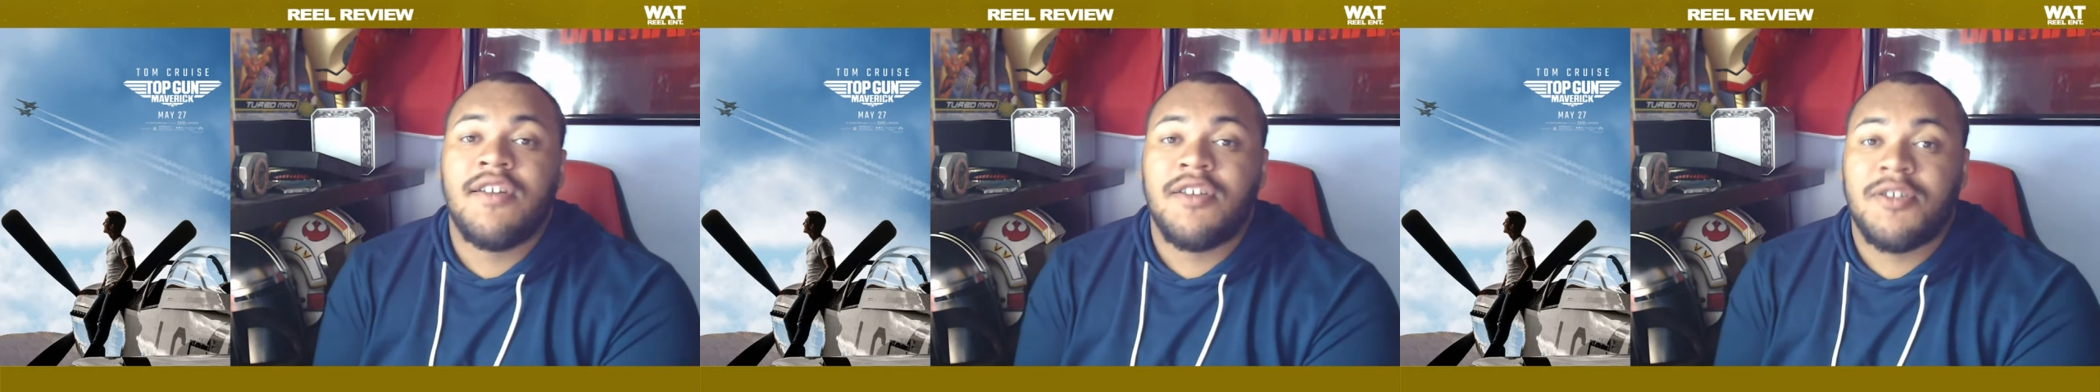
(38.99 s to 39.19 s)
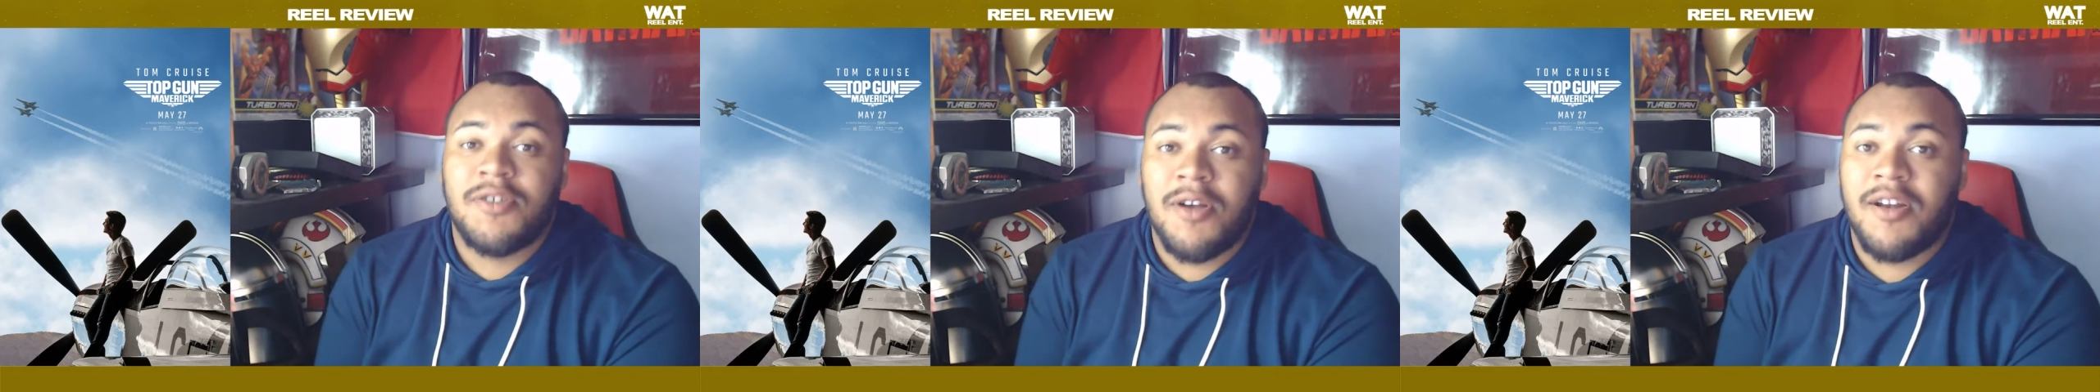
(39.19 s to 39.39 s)

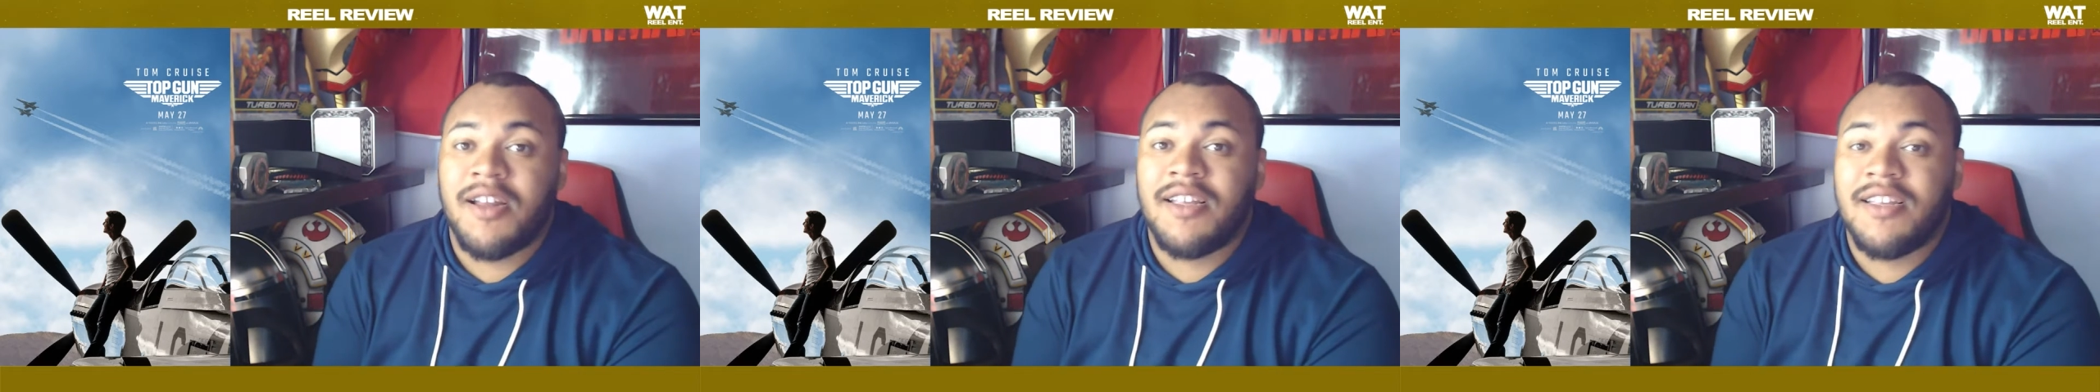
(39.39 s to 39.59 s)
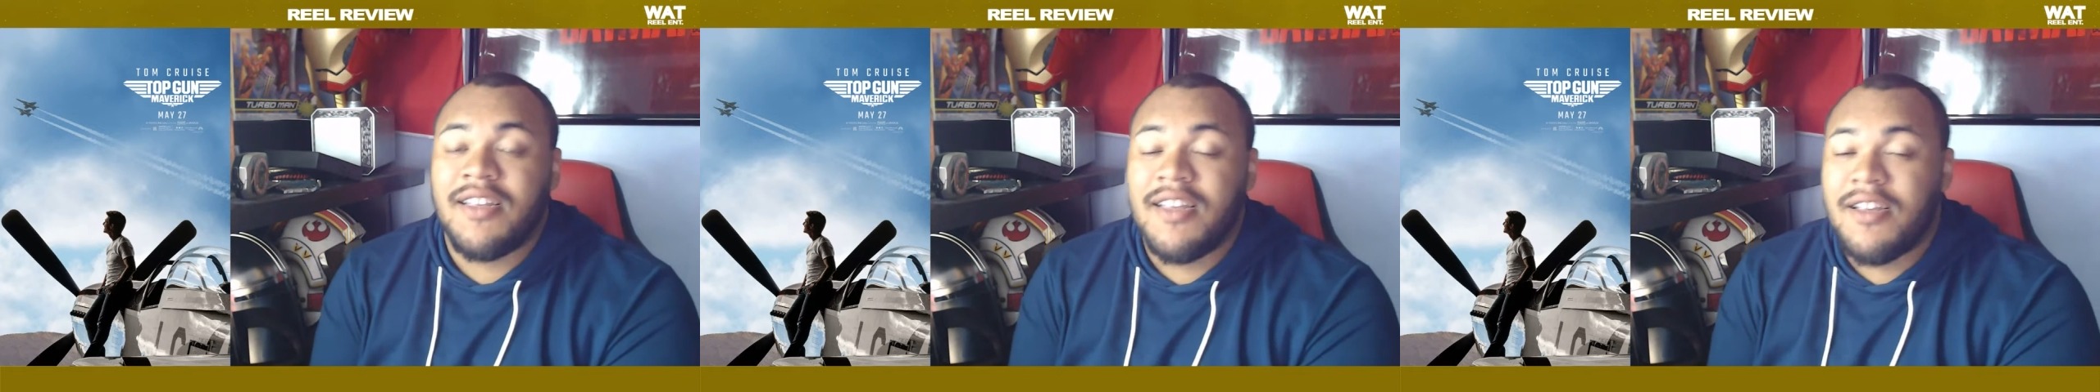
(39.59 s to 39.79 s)

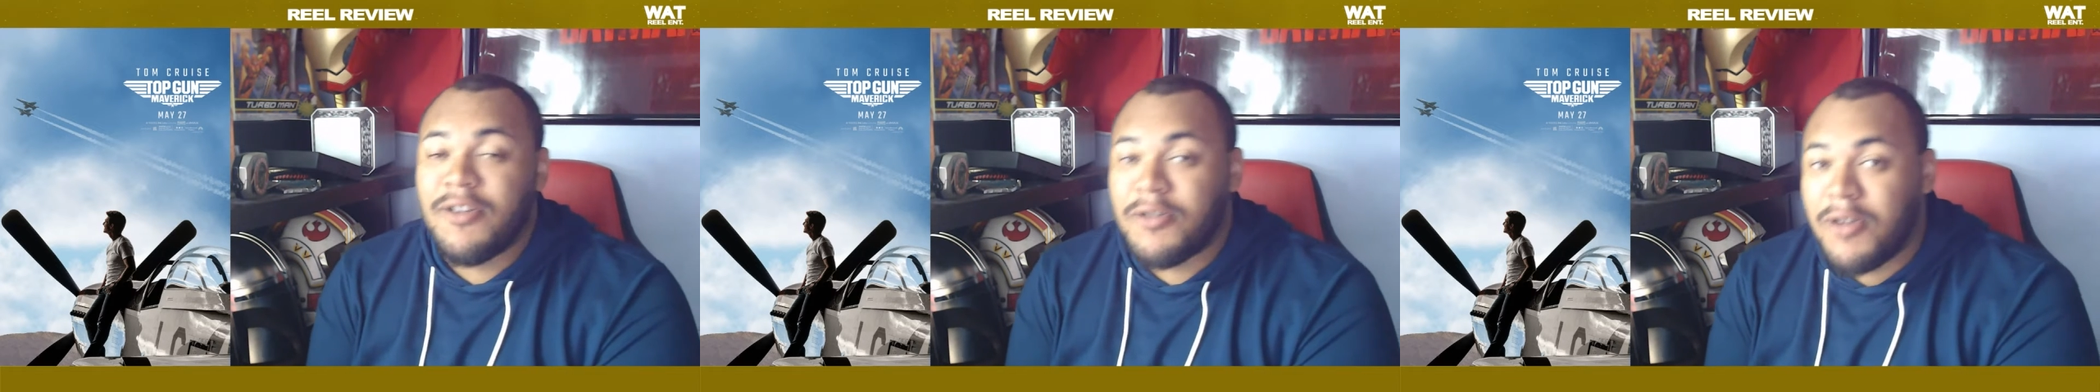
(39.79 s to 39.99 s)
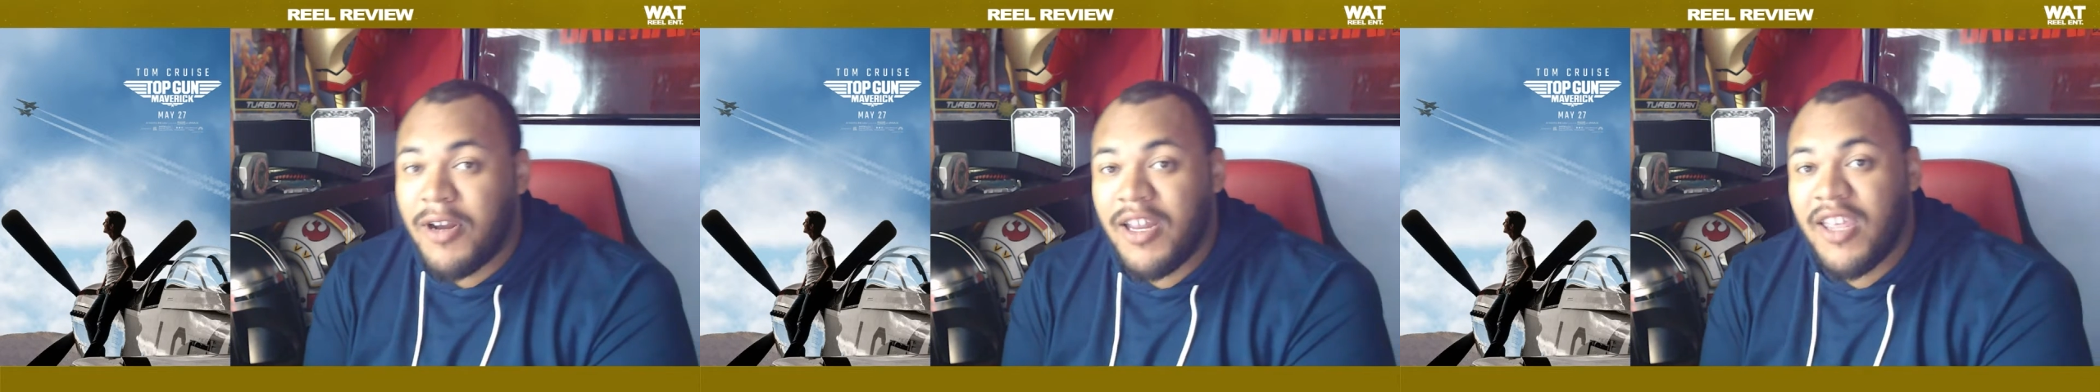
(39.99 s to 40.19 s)
starting
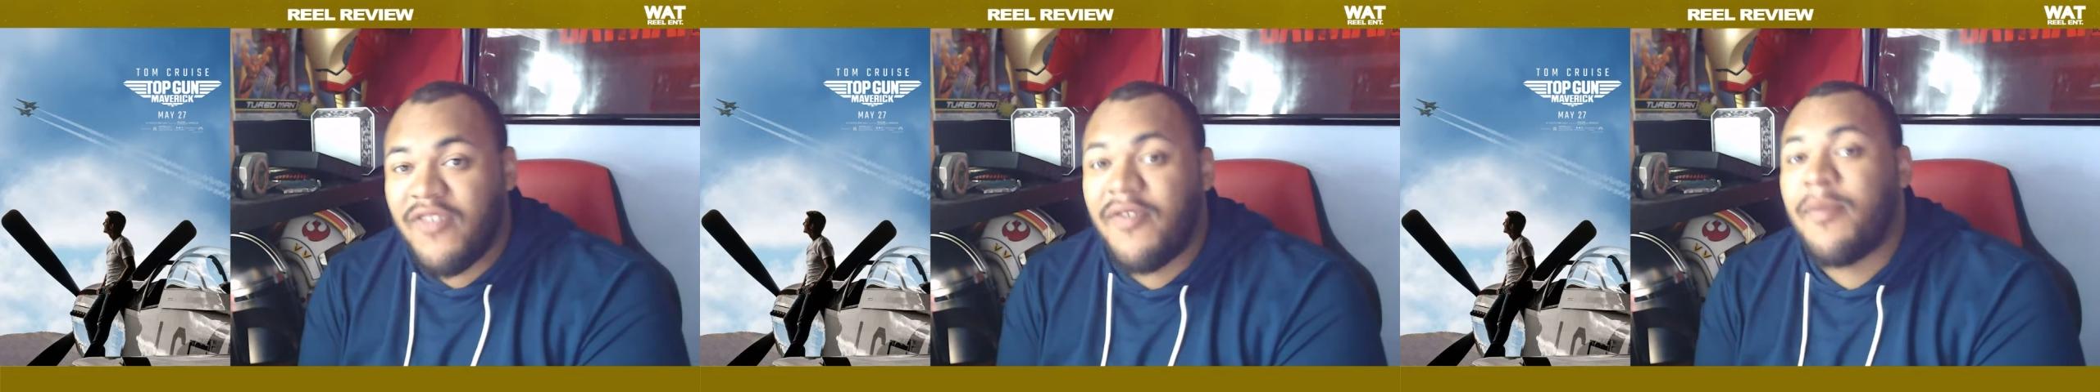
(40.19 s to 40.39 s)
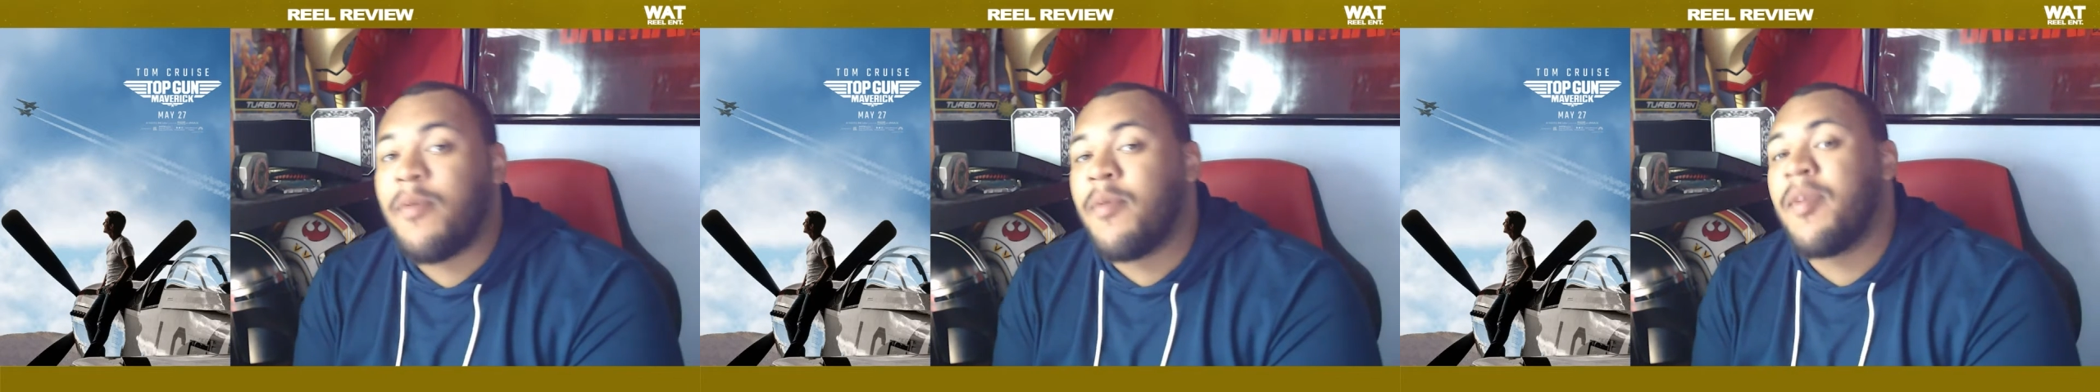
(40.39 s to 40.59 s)
starting it from